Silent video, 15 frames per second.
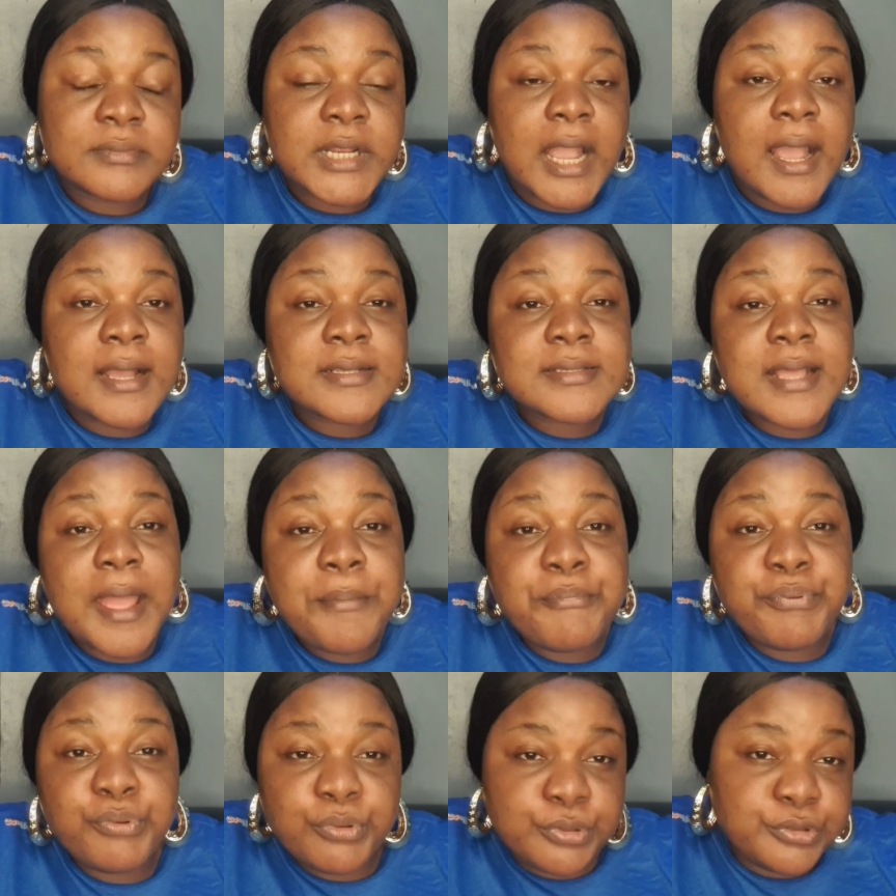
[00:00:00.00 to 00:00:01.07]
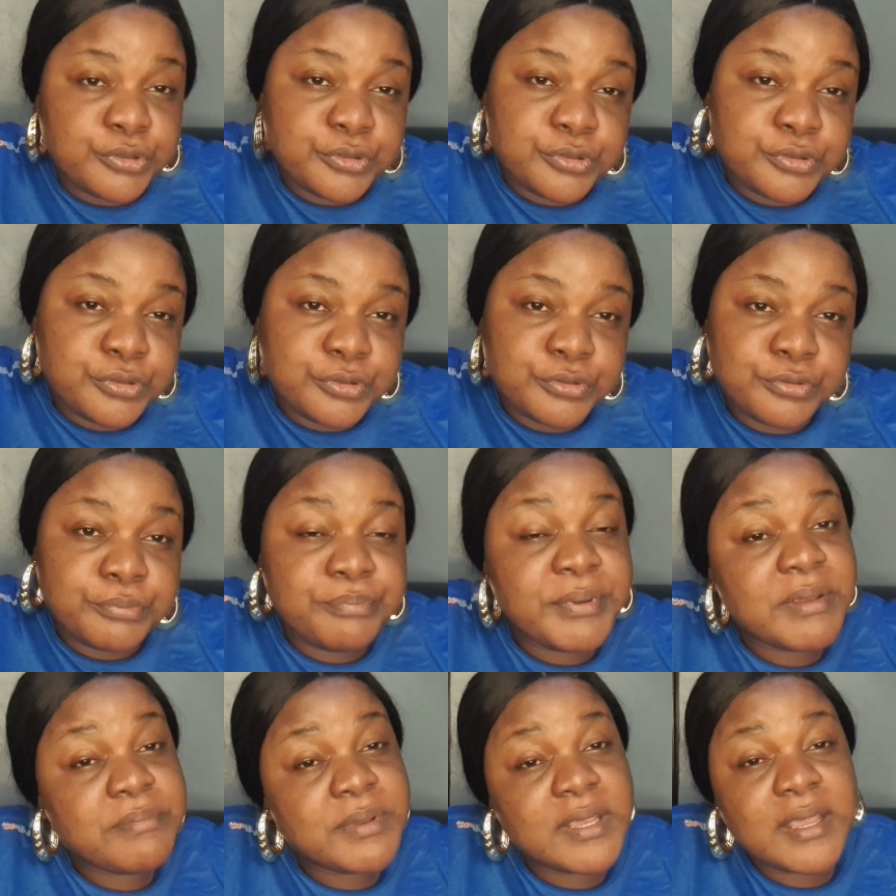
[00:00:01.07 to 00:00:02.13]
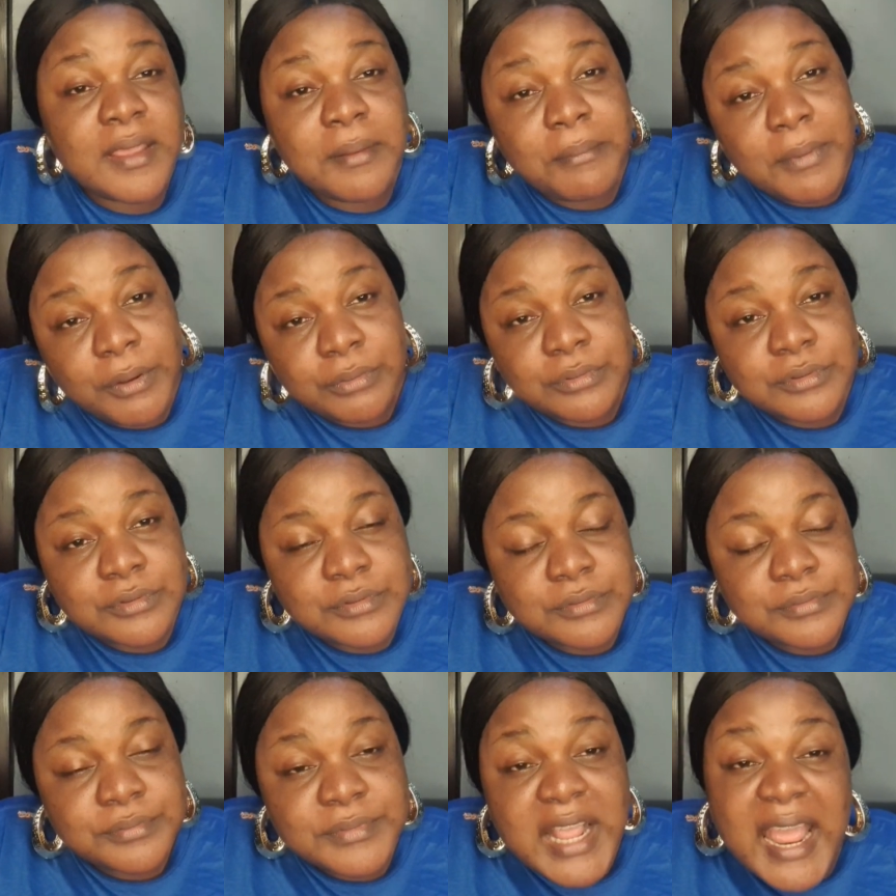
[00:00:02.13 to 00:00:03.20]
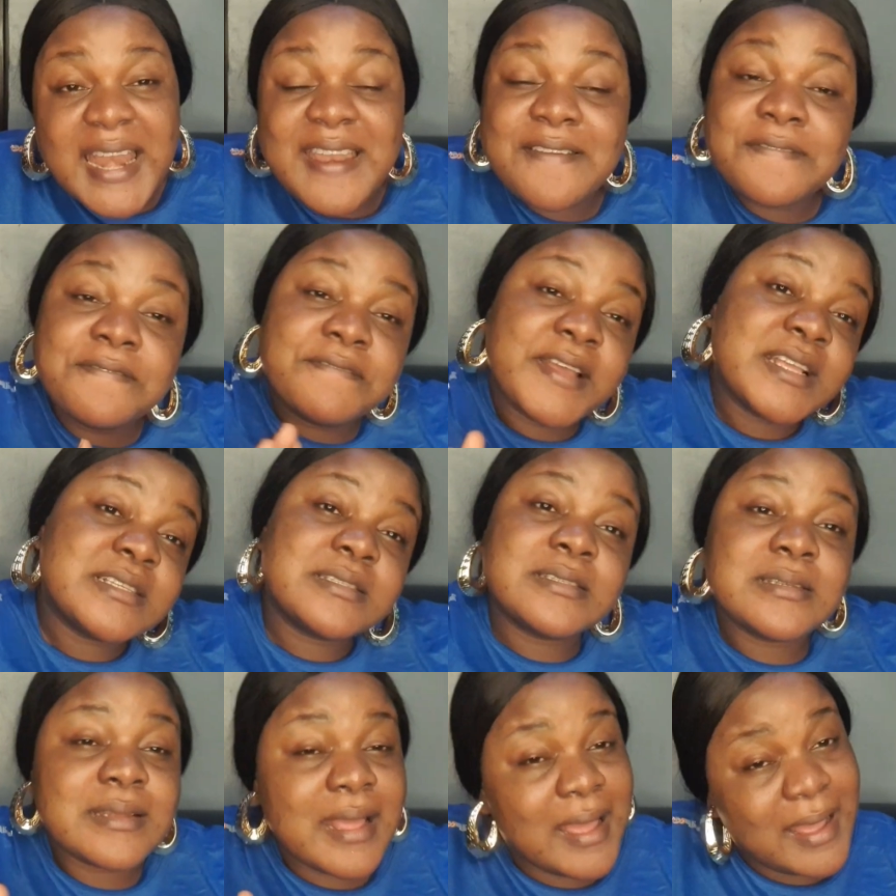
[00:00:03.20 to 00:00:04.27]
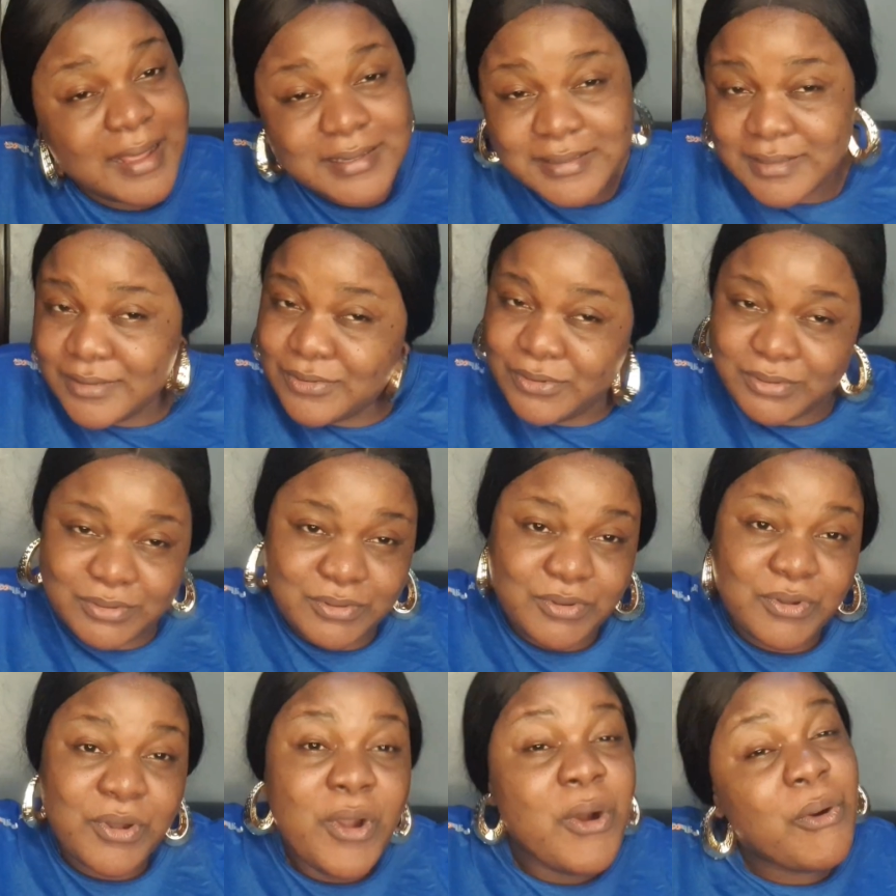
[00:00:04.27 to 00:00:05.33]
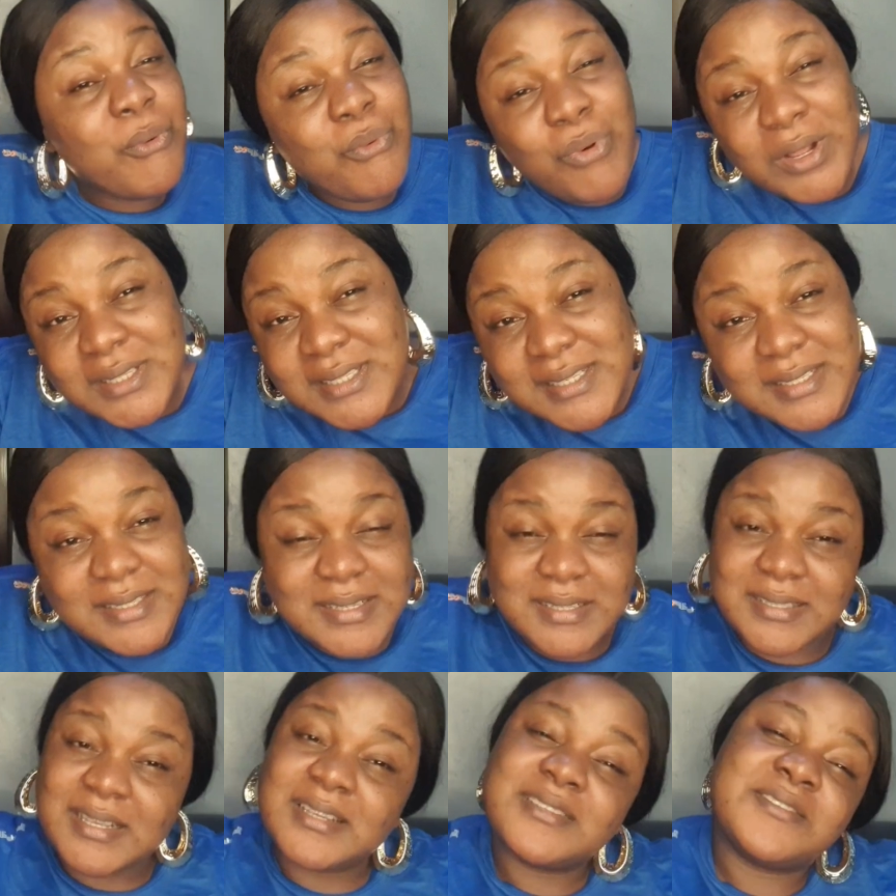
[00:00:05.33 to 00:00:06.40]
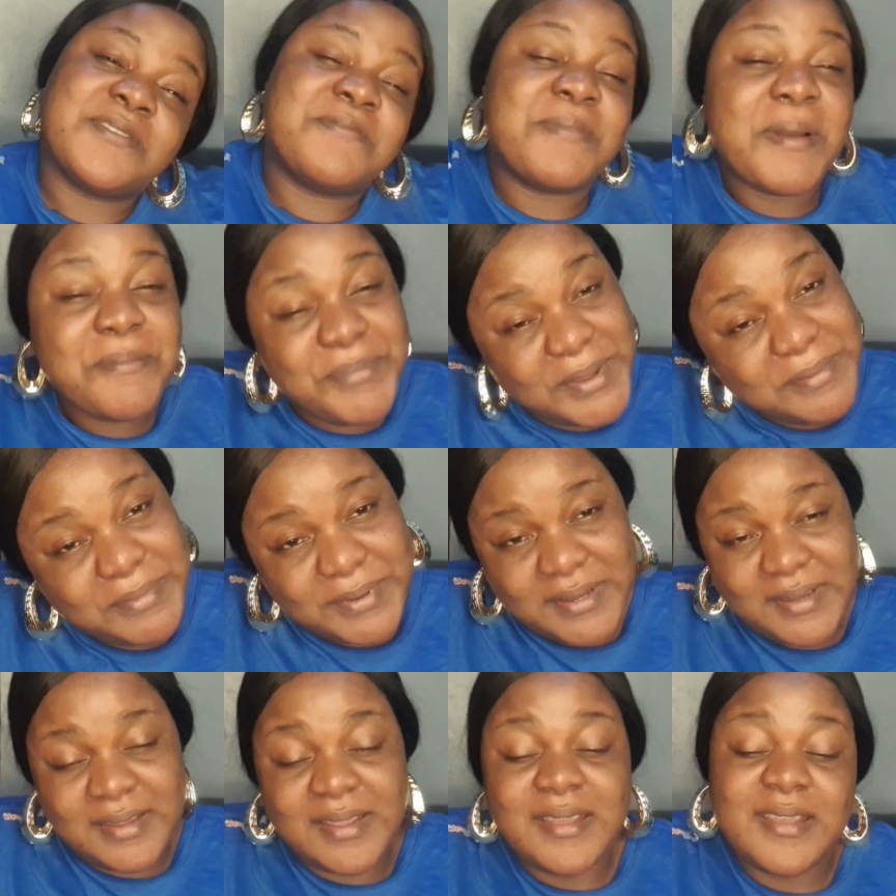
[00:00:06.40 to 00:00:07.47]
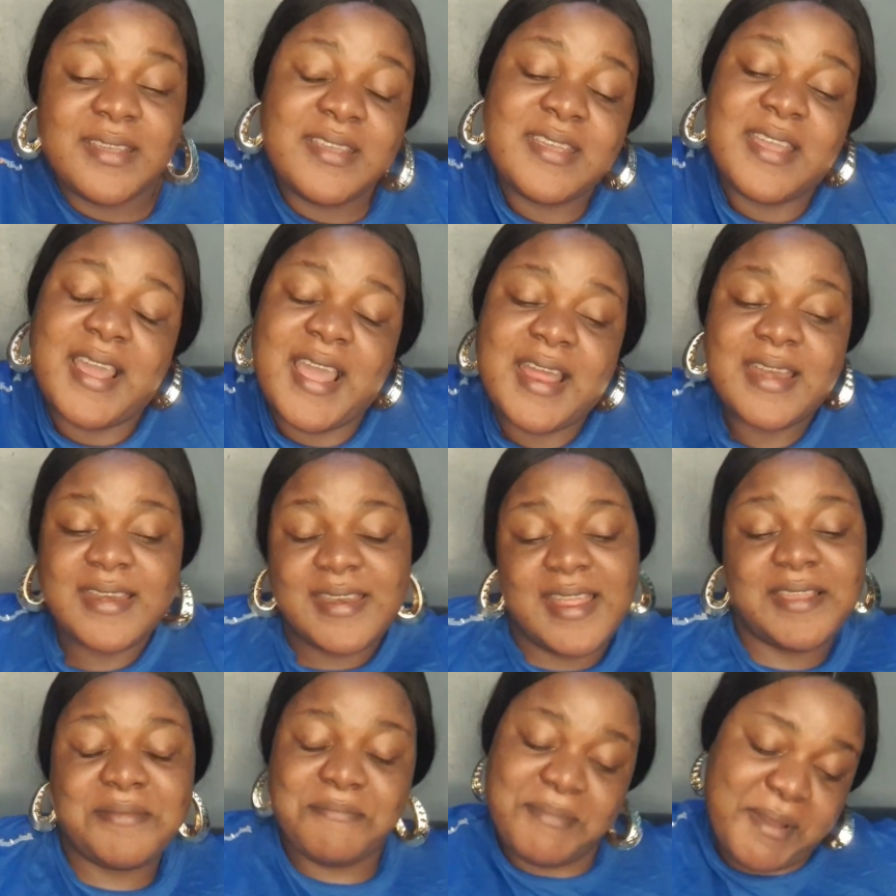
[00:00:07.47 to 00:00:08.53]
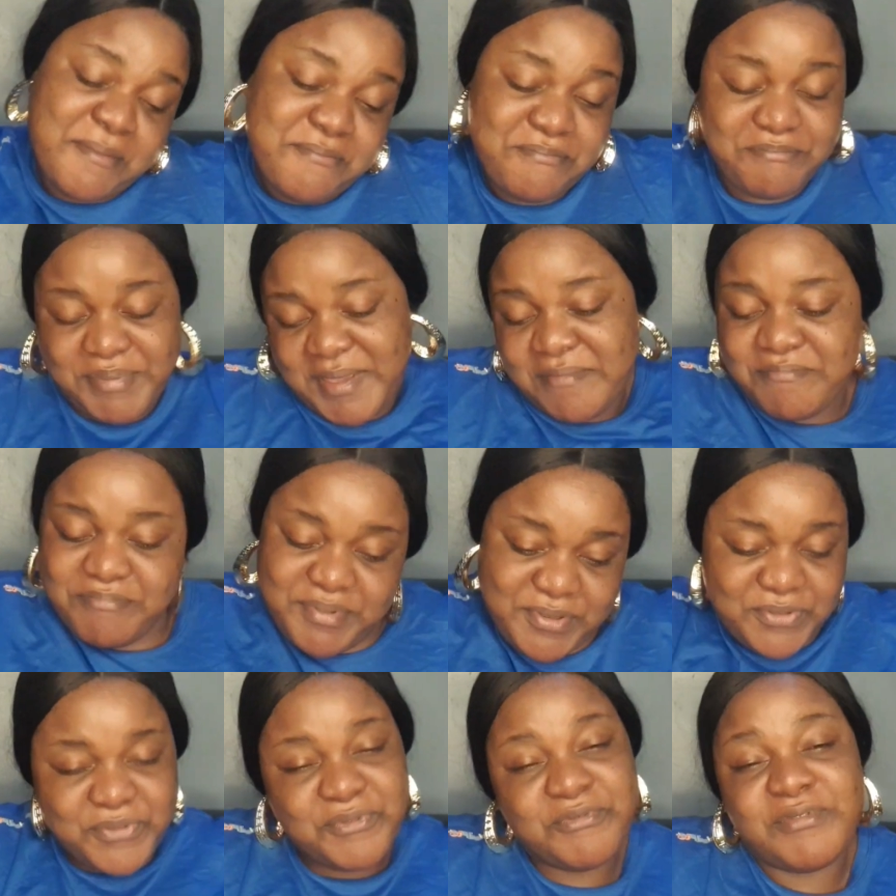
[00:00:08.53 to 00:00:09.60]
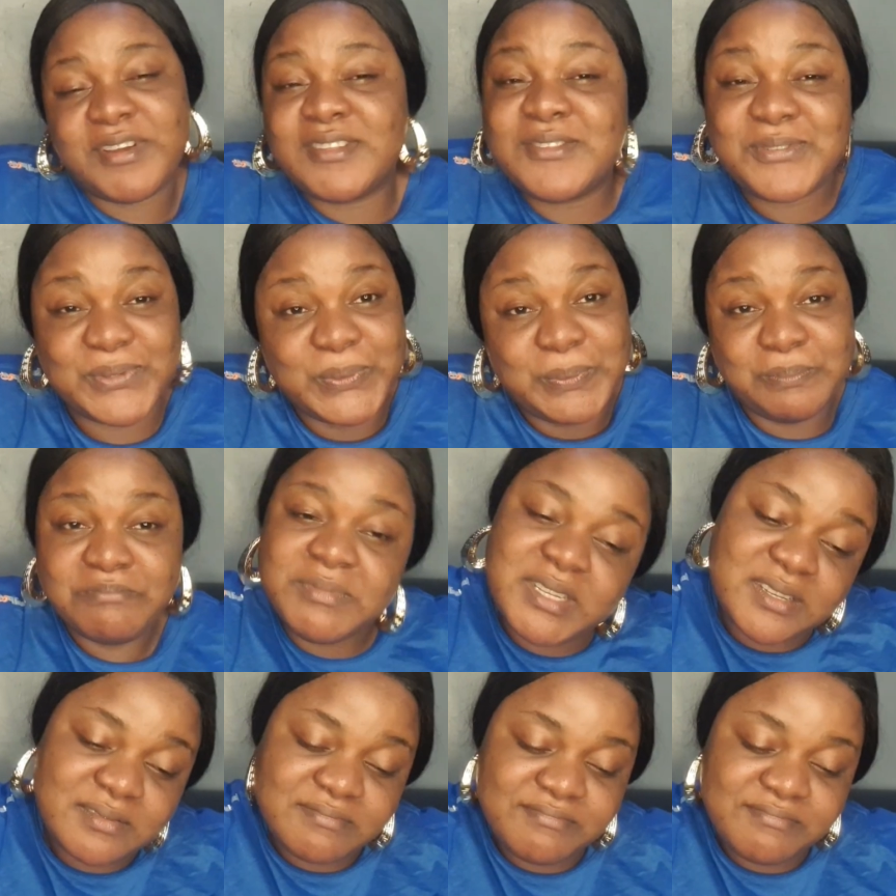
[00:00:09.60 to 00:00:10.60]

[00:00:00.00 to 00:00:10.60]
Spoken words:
As I push, baby came out. The first thing I asked the doctor, what is the sex of my baby? He handed my baby over to me.